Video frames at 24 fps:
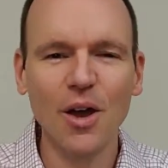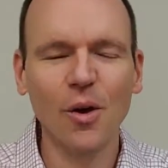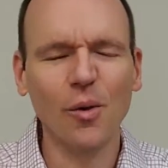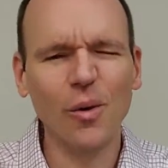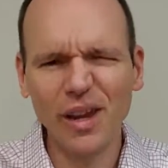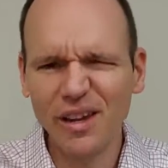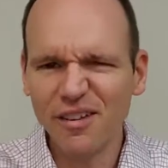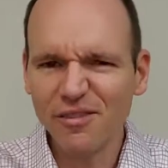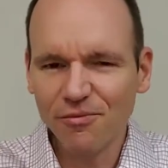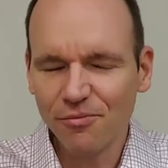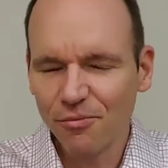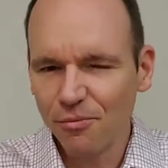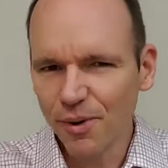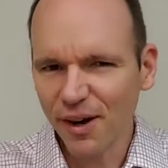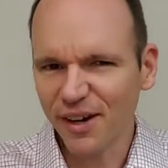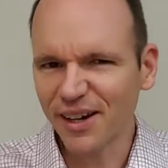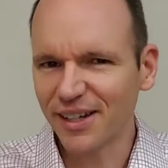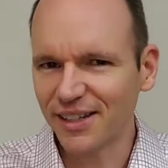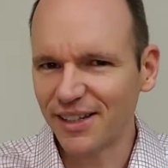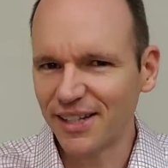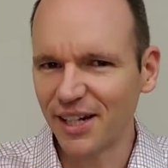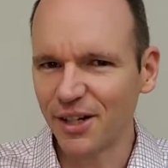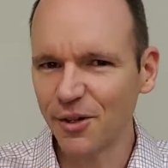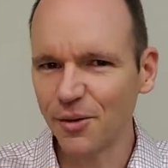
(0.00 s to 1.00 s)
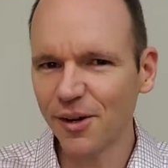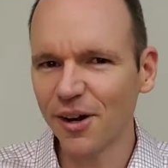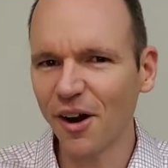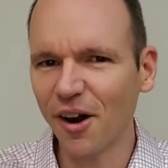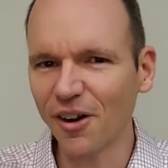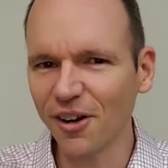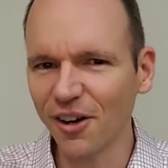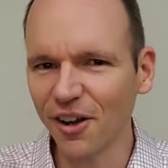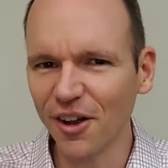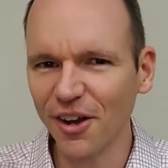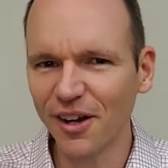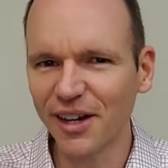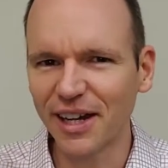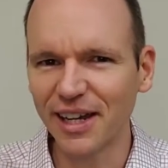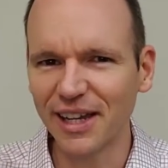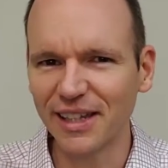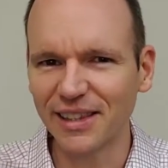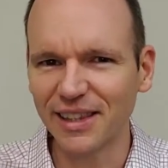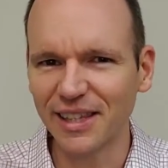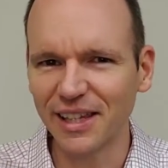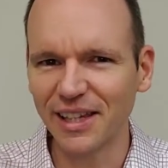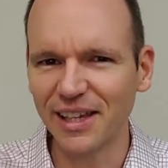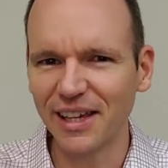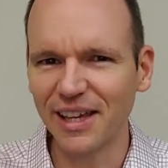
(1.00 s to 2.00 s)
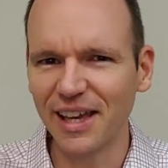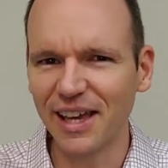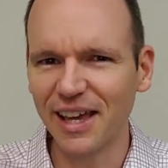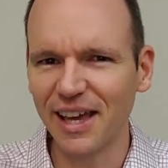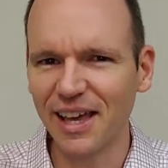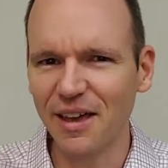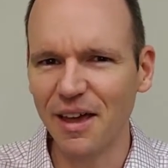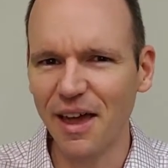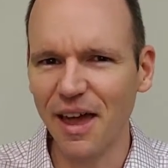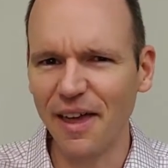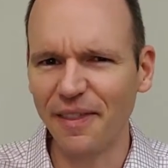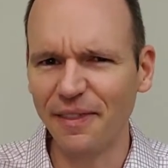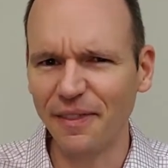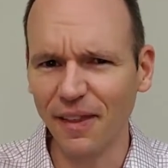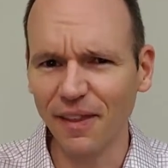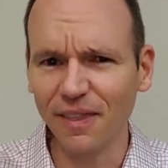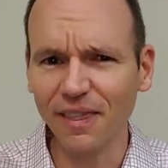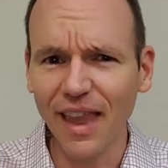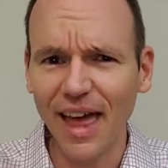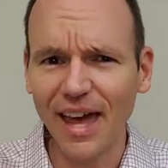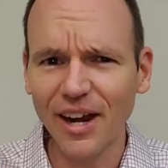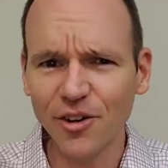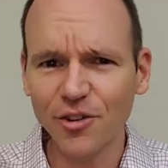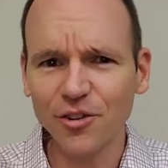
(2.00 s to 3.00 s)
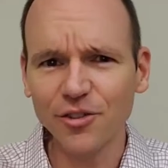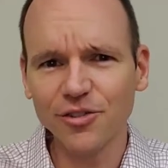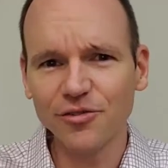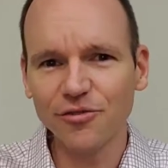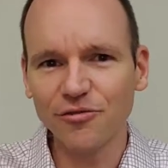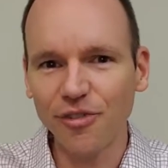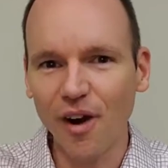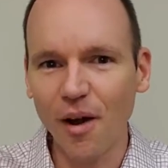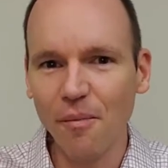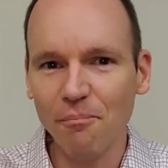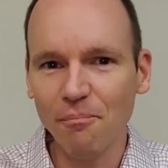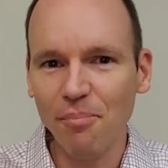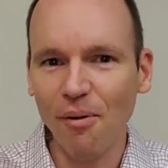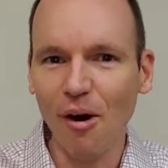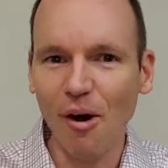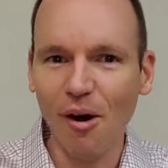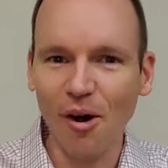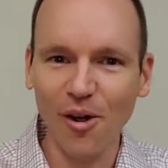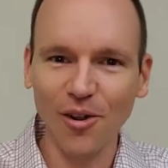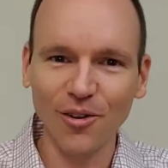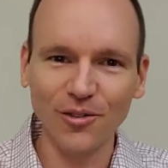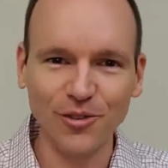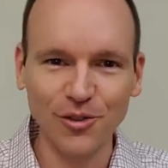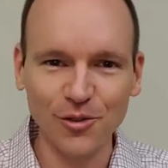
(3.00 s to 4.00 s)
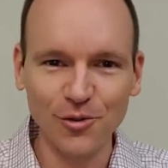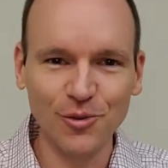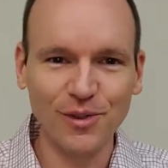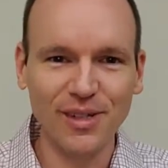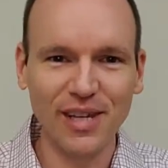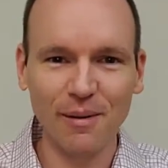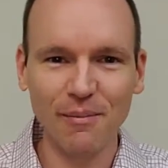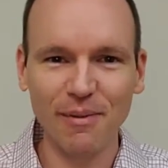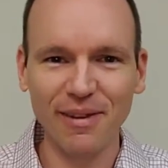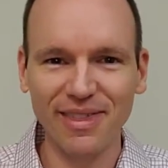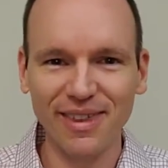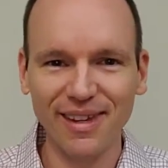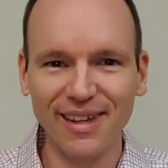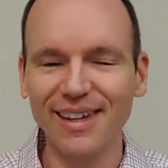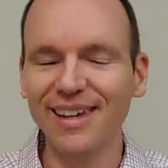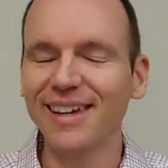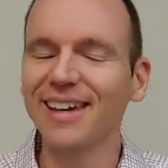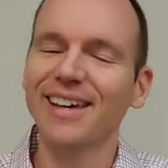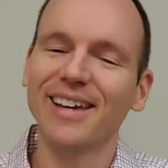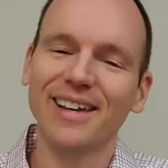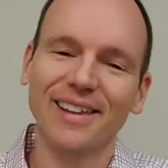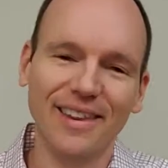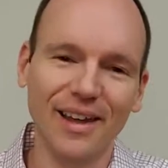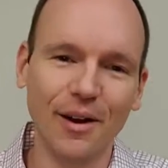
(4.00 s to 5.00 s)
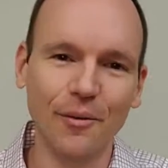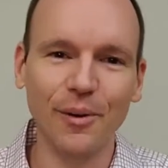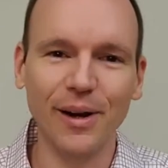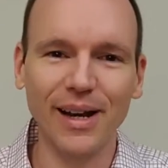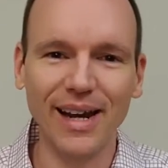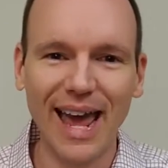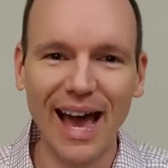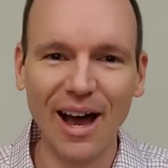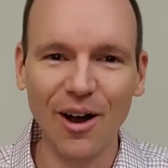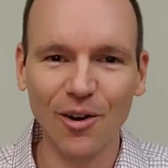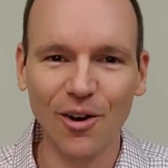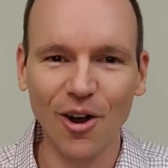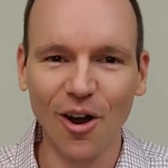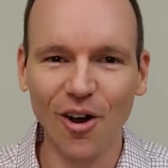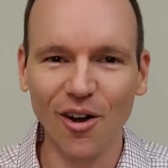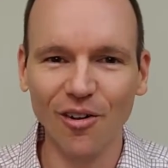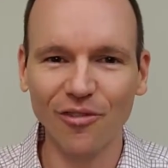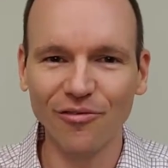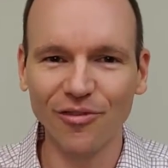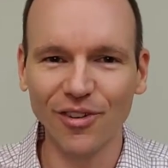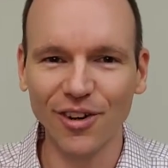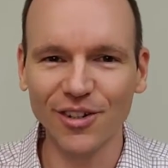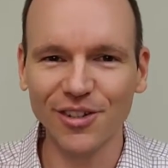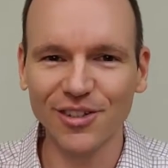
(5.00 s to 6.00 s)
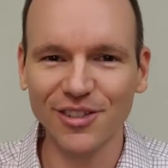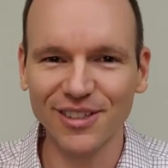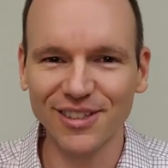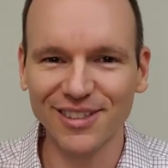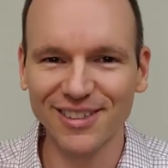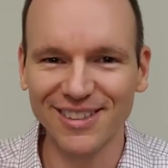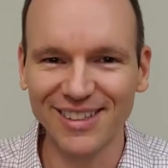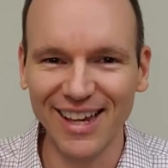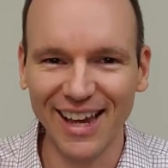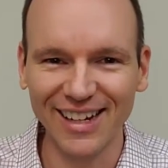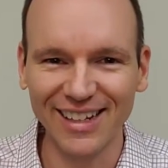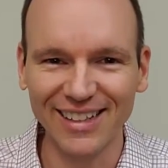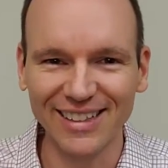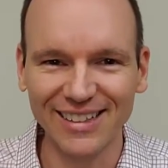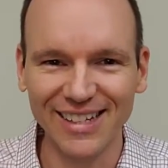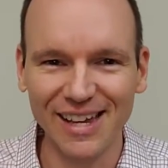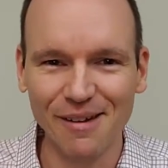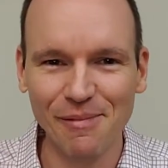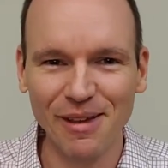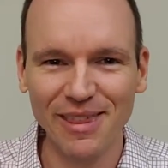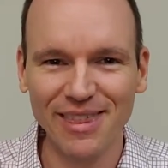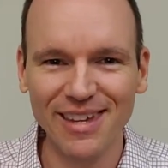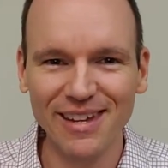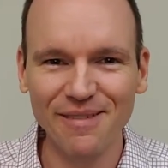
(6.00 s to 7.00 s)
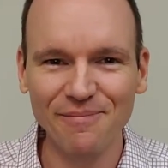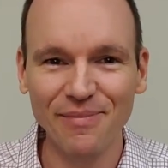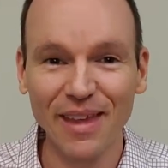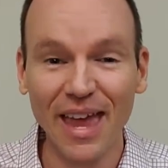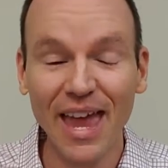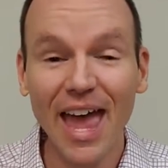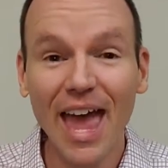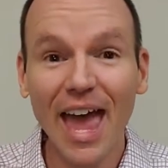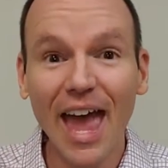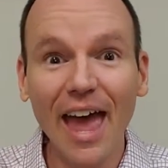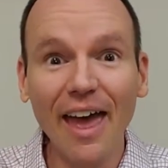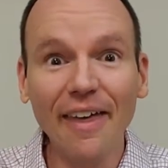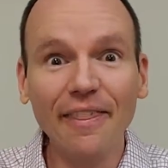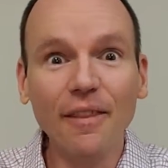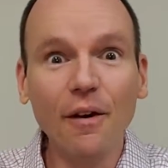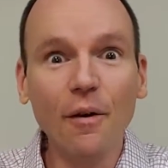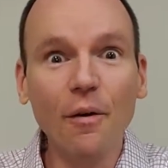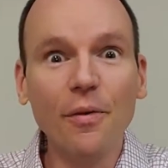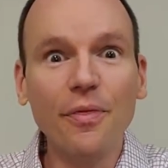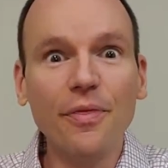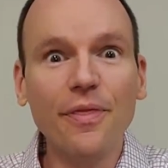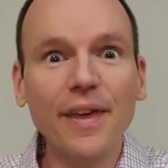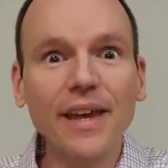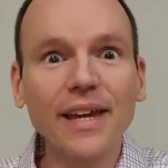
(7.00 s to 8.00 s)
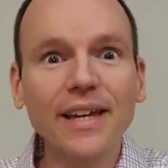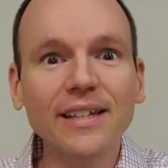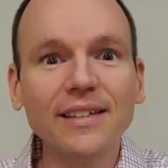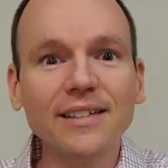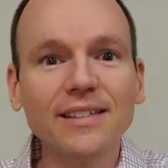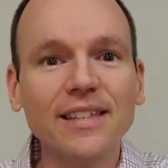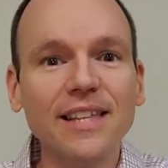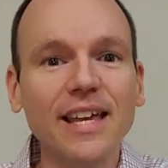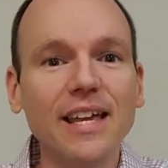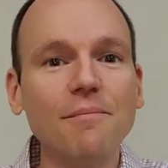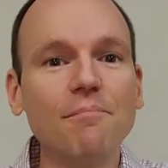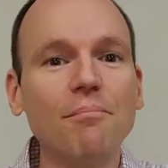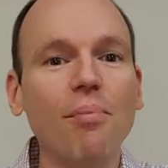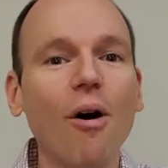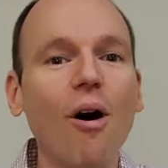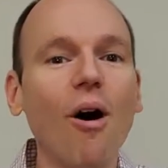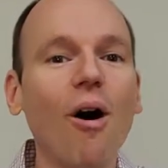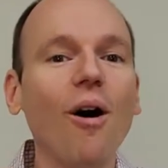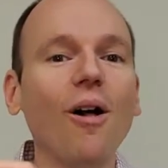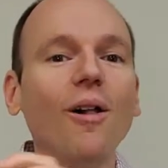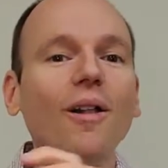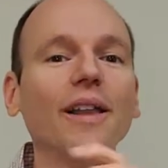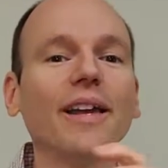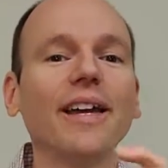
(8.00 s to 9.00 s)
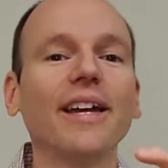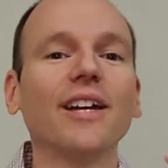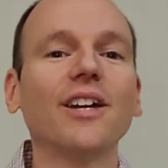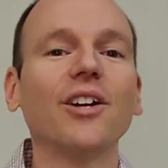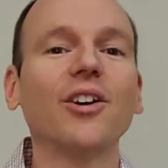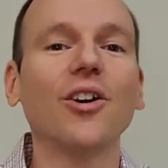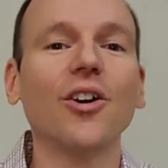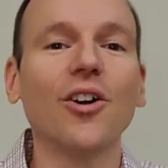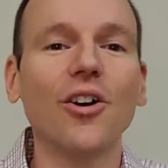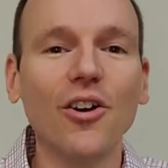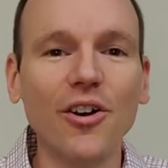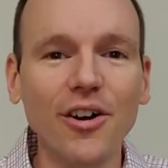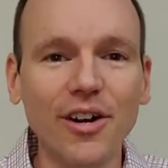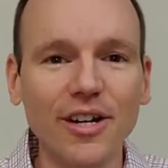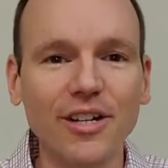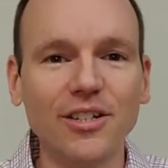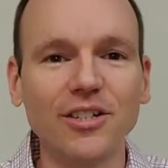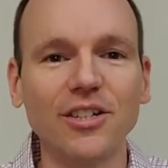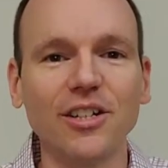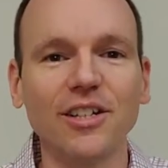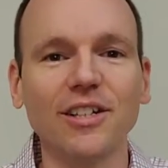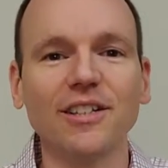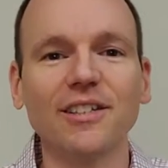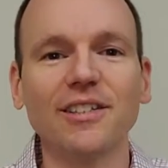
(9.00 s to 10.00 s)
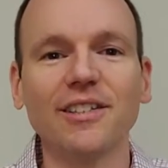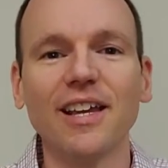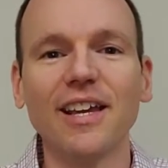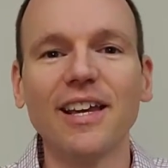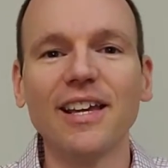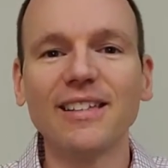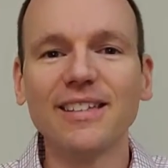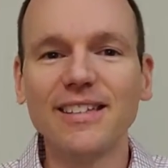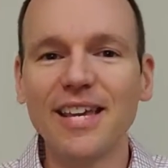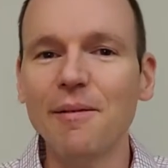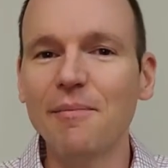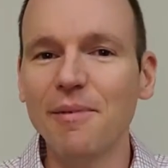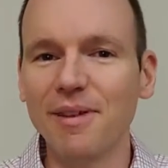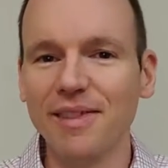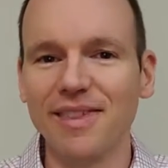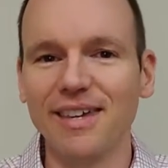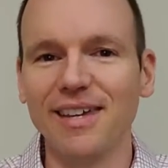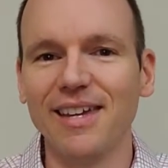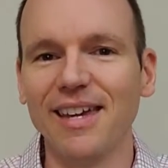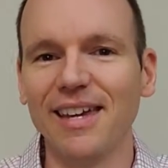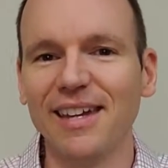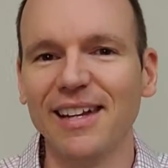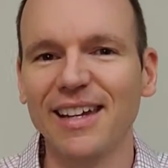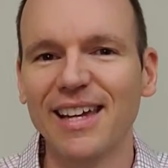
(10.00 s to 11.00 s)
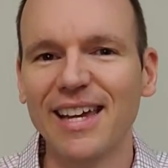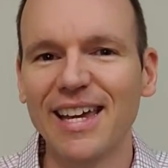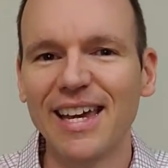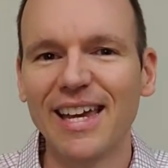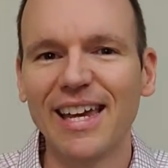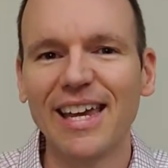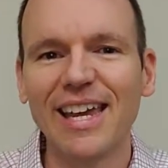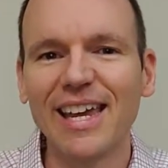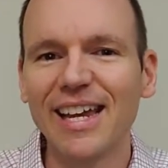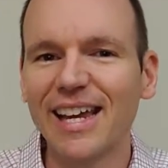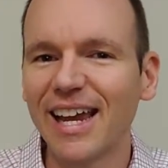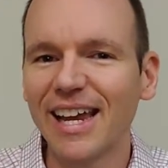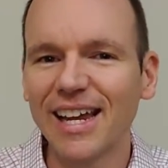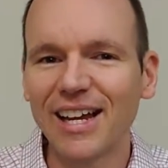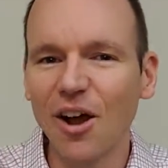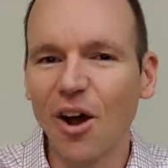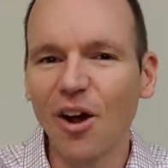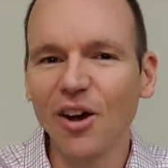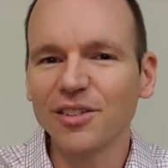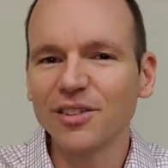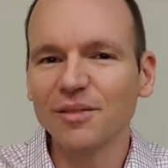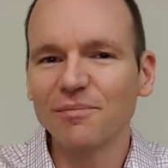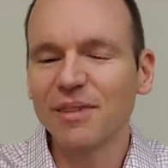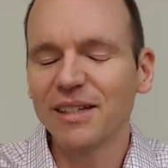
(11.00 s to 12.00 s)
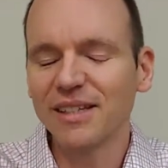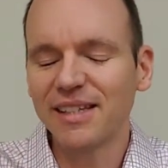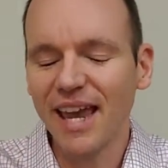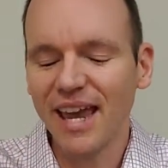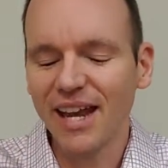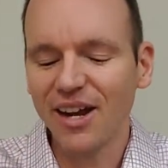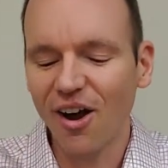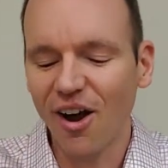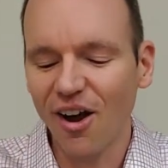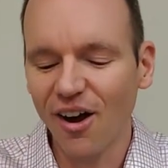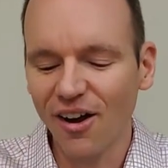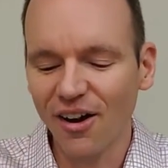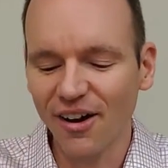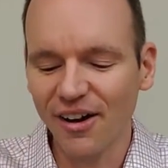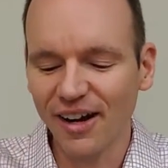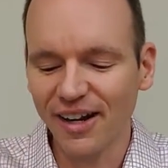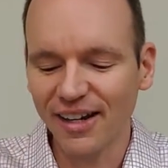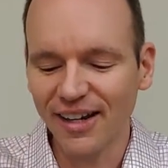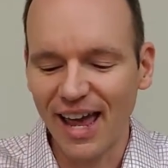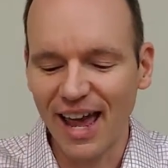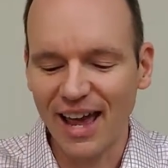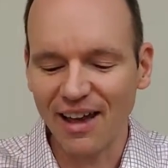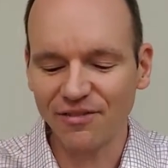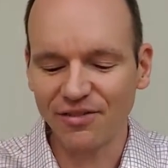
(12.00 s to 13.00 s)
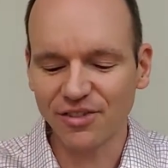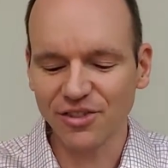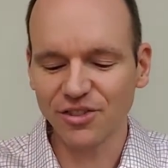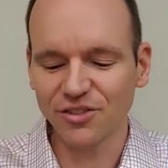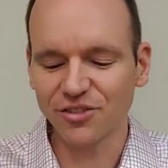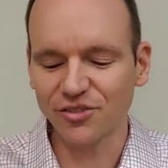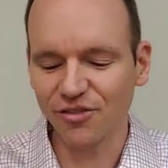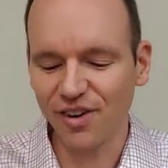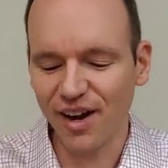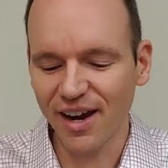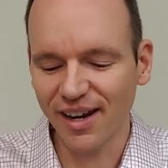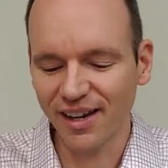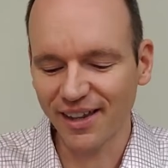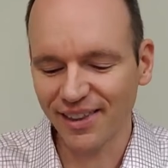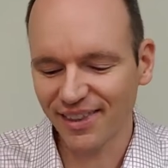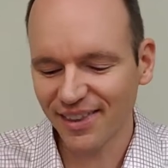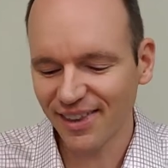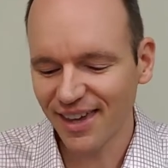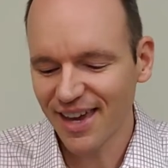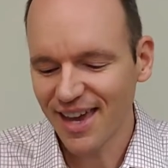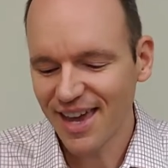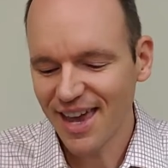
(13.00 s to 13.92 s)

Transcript: We're continuing our look at the letters from Paul to Timothy that we now call 1st and 2nd Timothy. And the things that Paul encourages Timothy in, he calls him to take heart and to have strength.